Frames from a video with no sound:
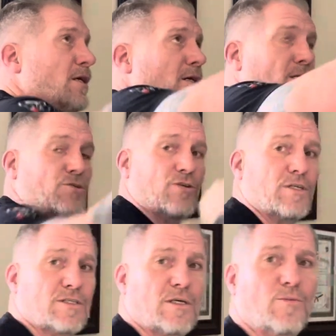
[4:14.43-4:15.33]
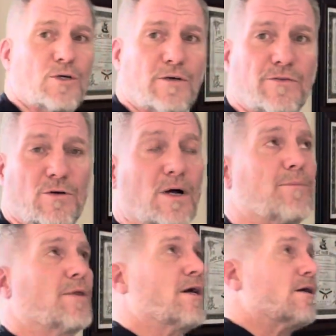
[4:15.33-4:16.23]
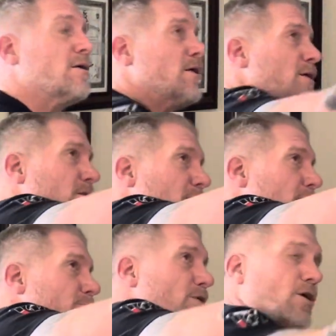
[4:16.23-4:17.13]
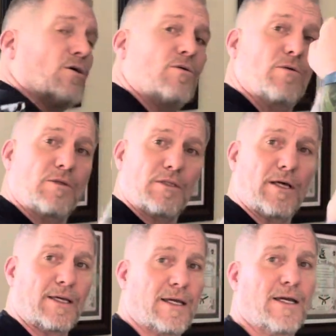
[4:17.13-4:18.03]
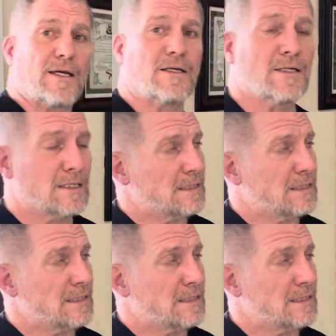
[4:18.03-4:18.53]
address someone if they're up there, let them know, like, hey,